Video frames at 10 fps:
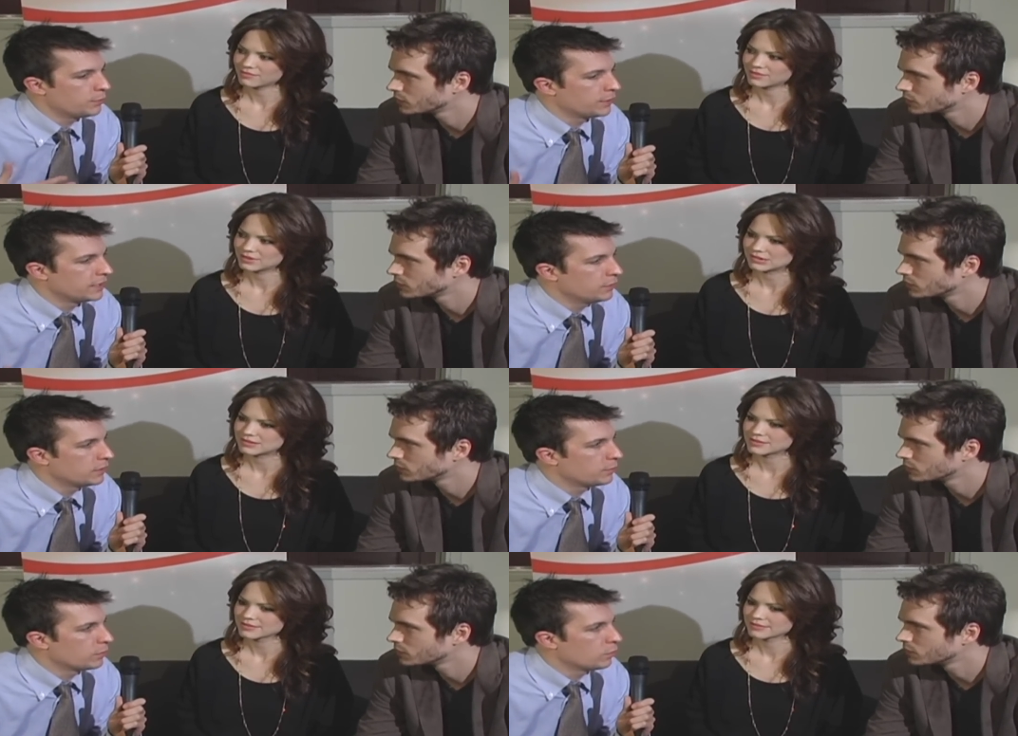Speaker 1: you put
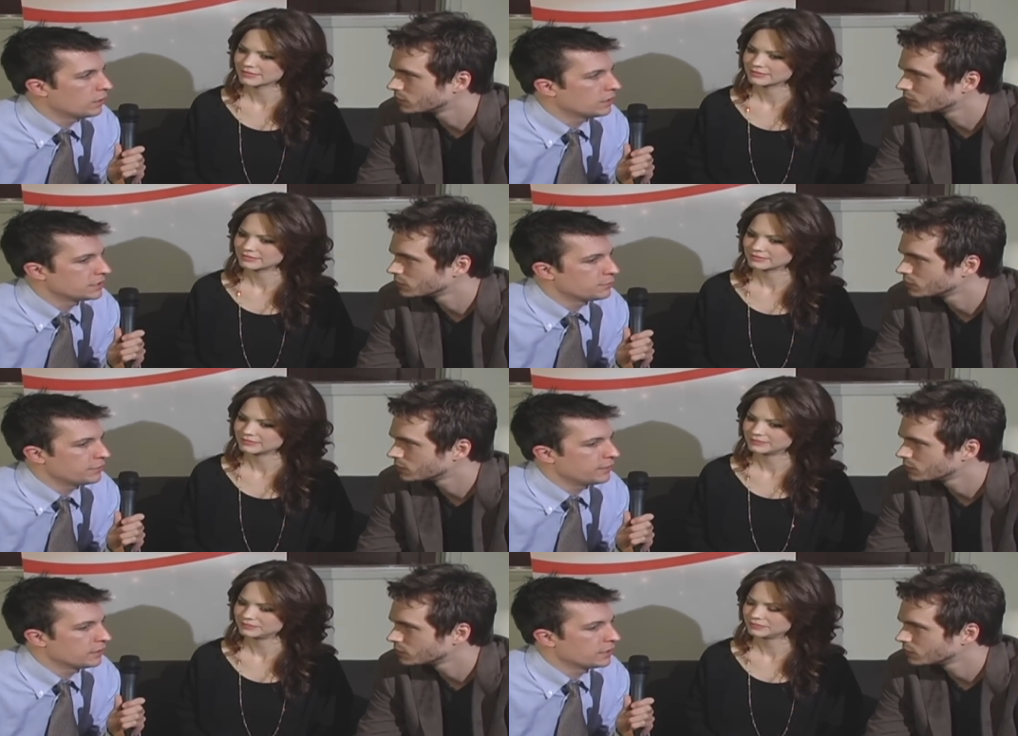into it, but what are some
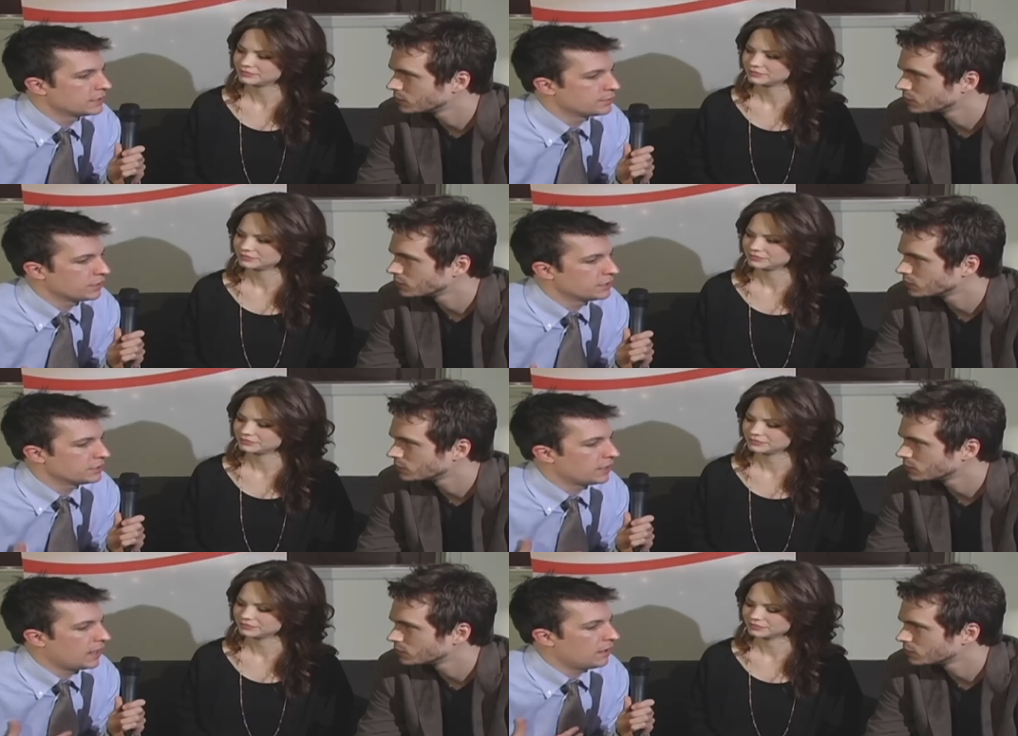of your
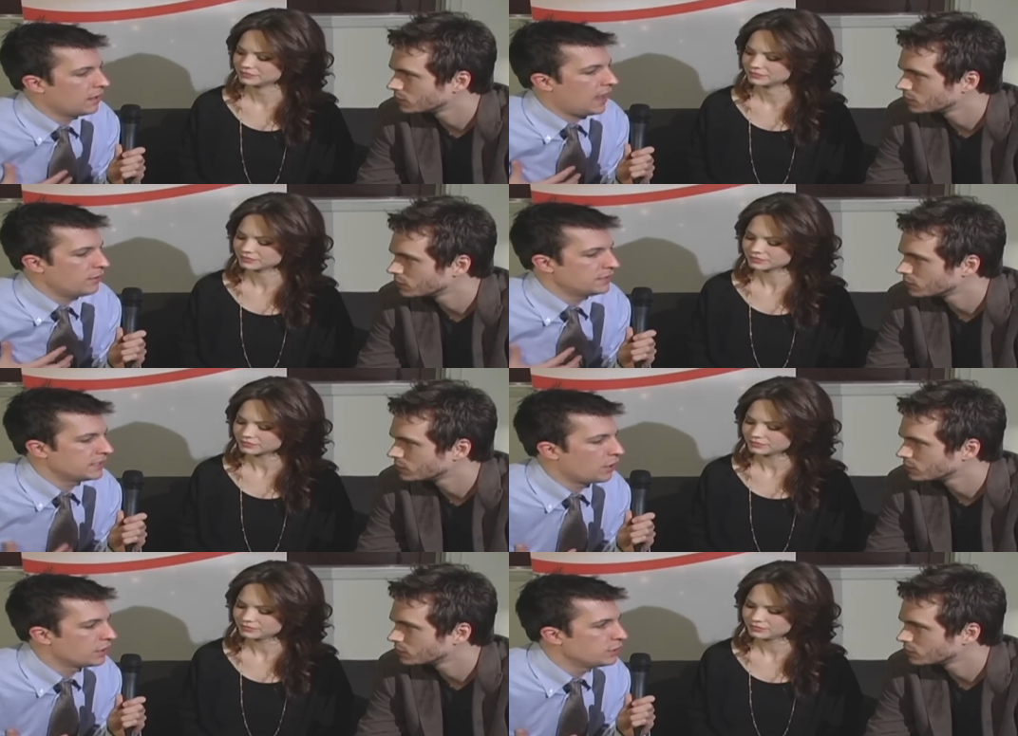inspirations, or how how
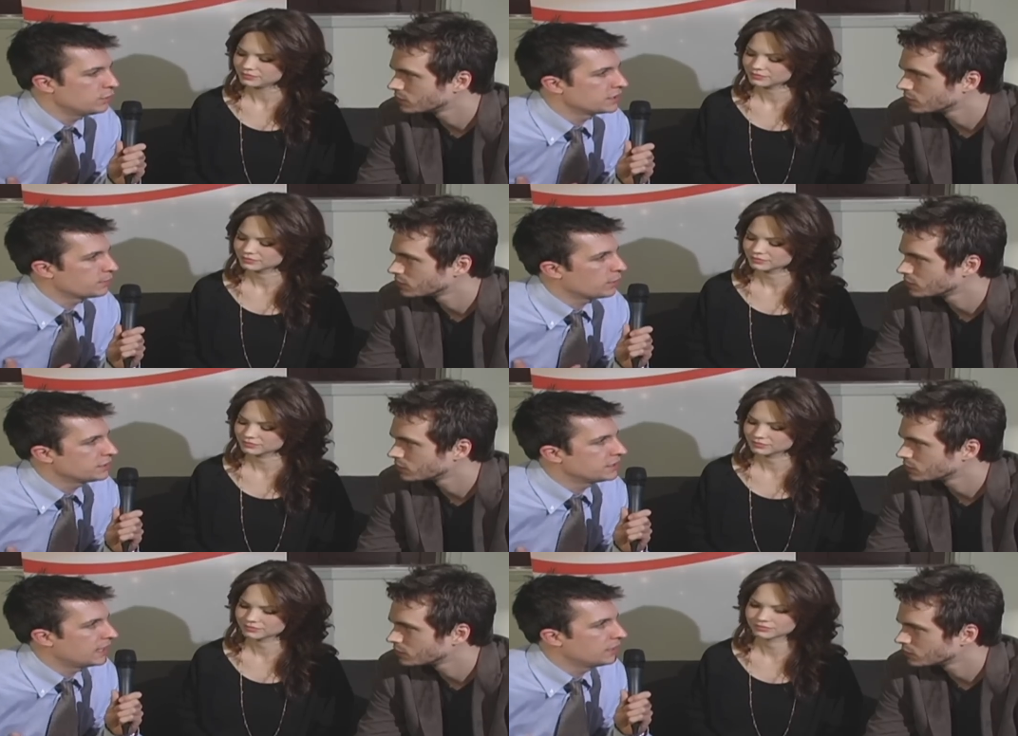is it on you as a
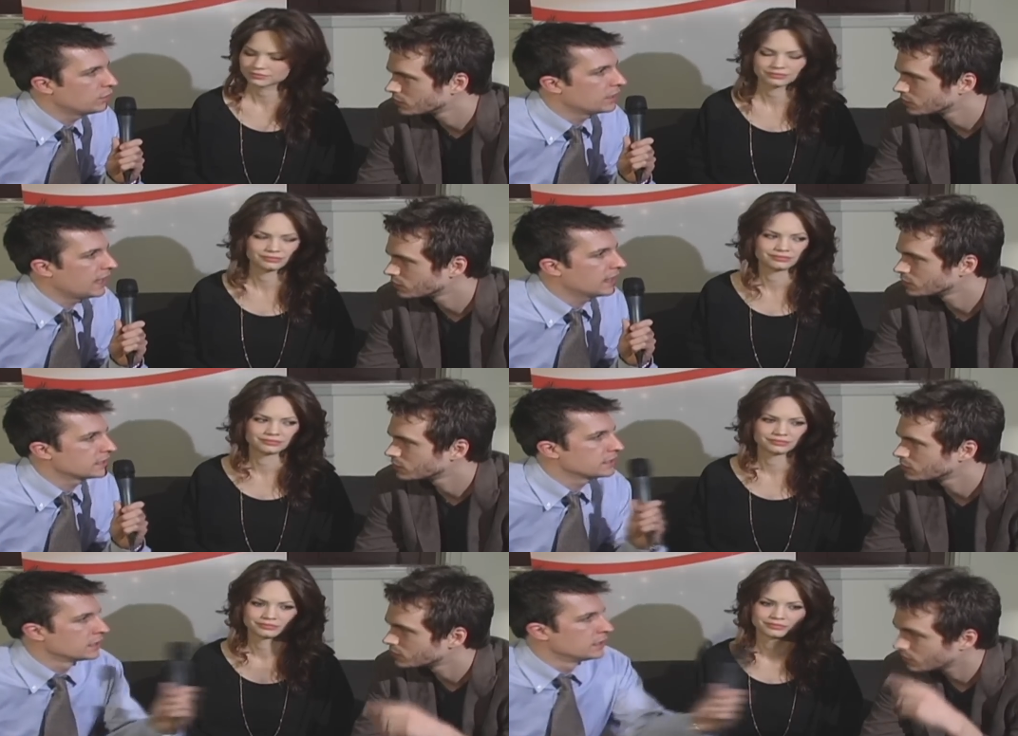person and or an
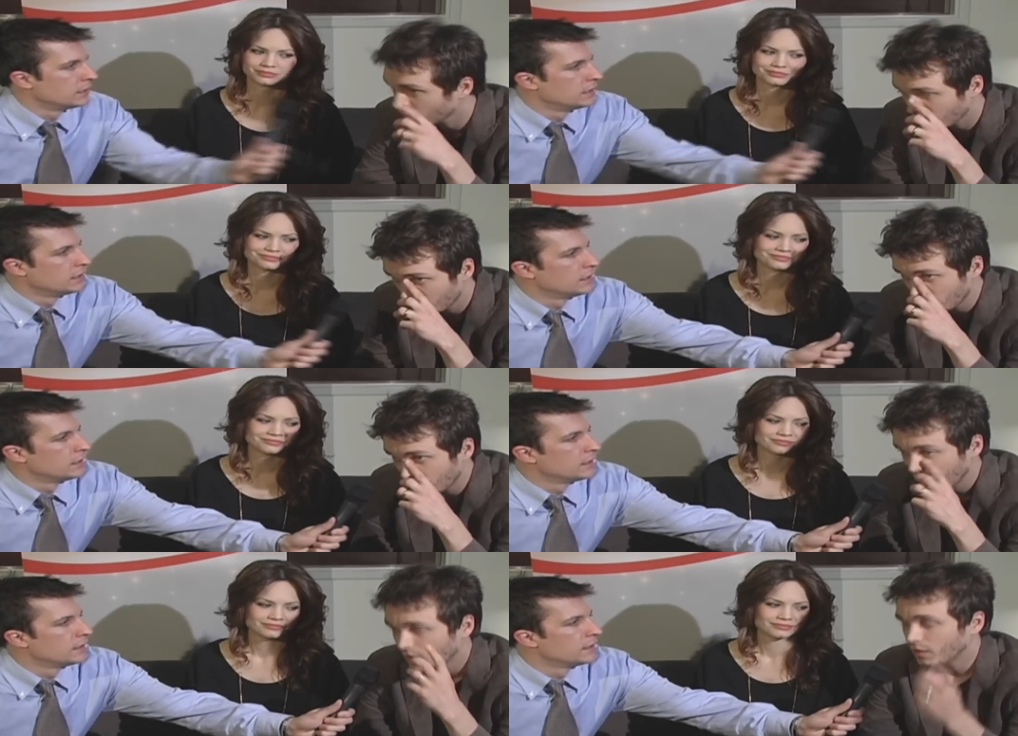actor?
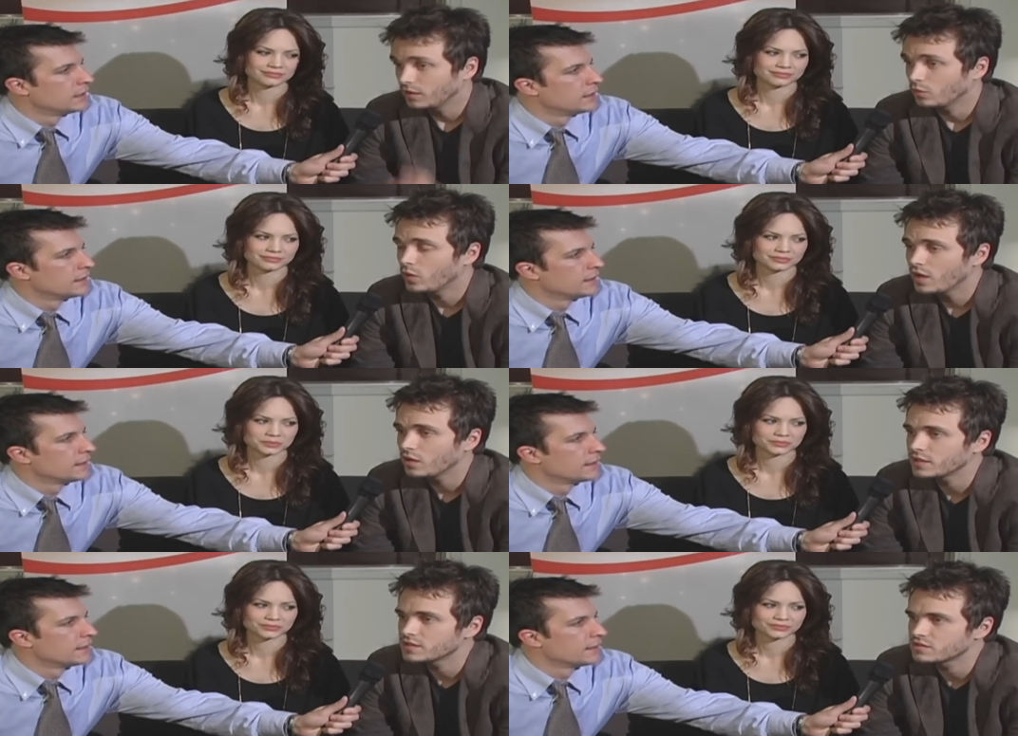
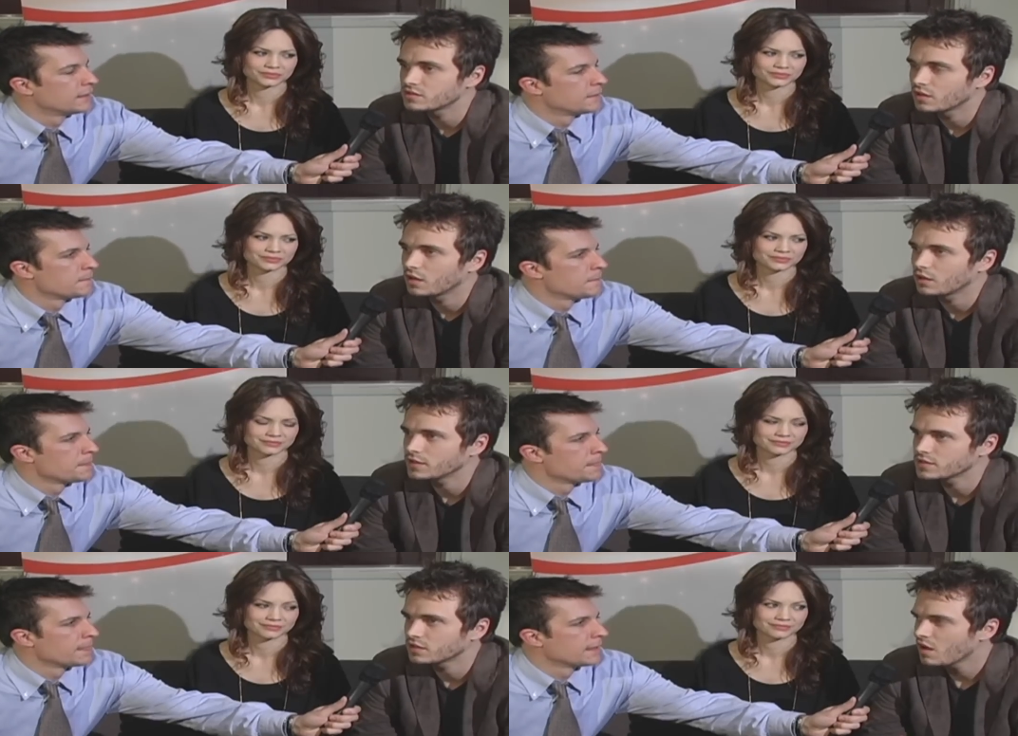
Speaker 2: Well, it's uh,
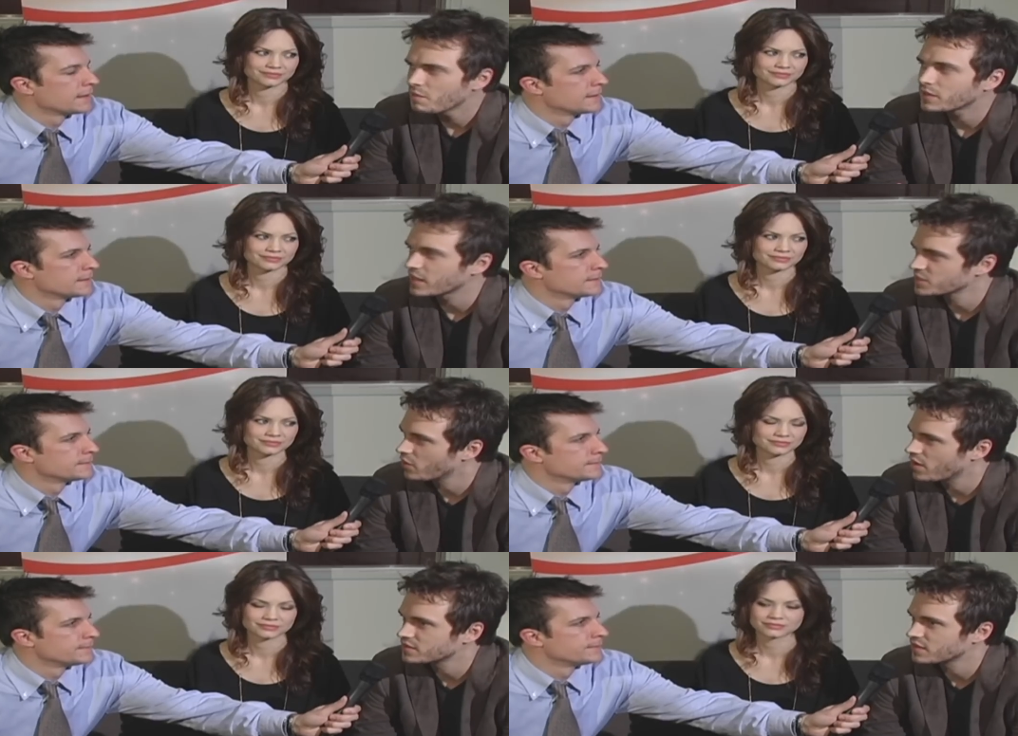it's a complex
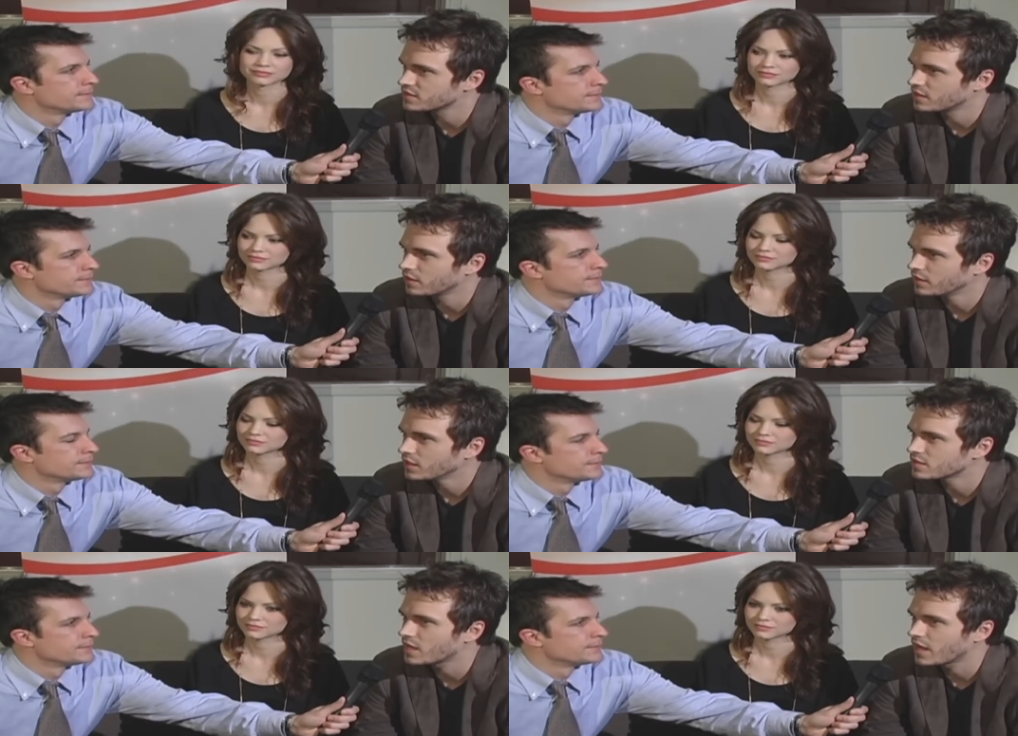process, and I
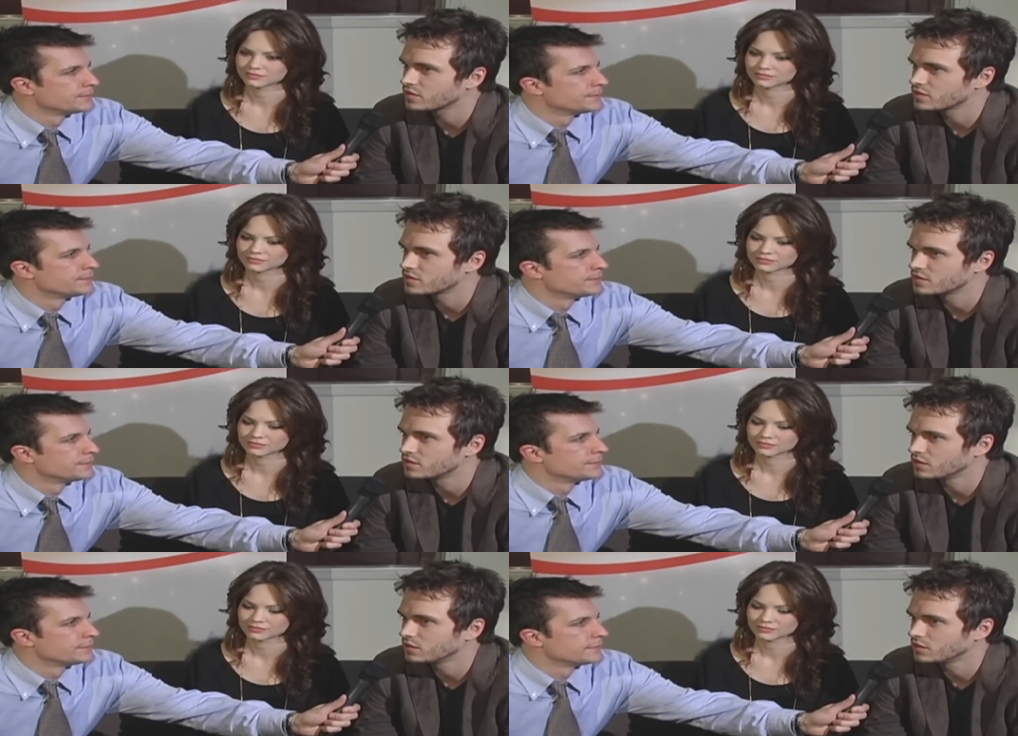think as actors, it,
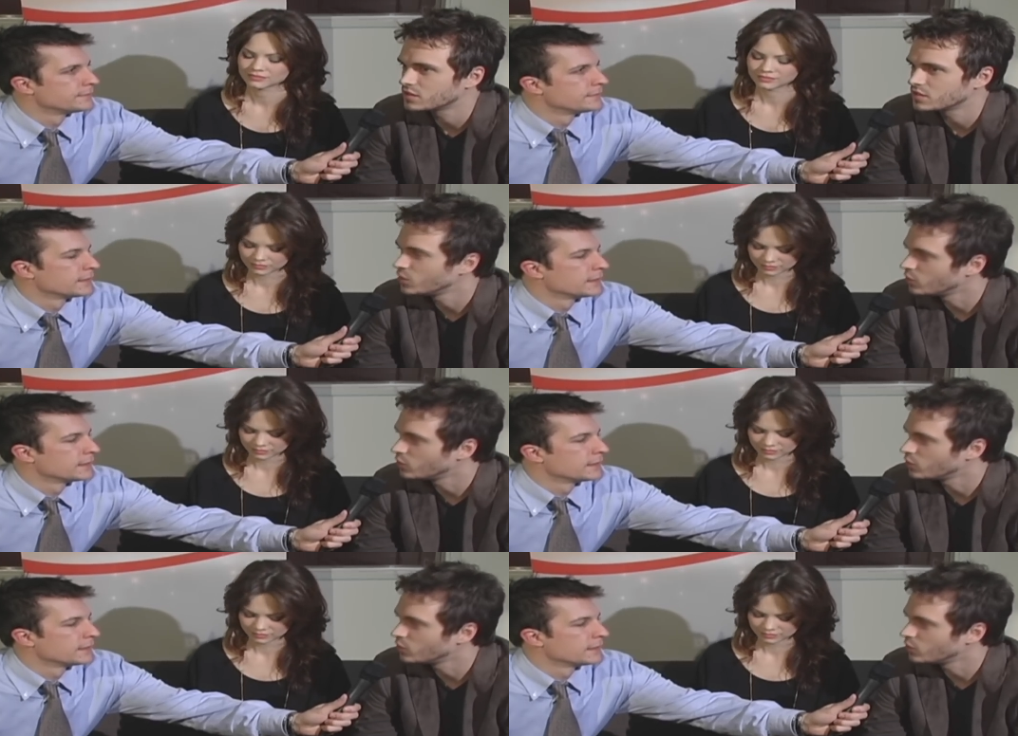it, it's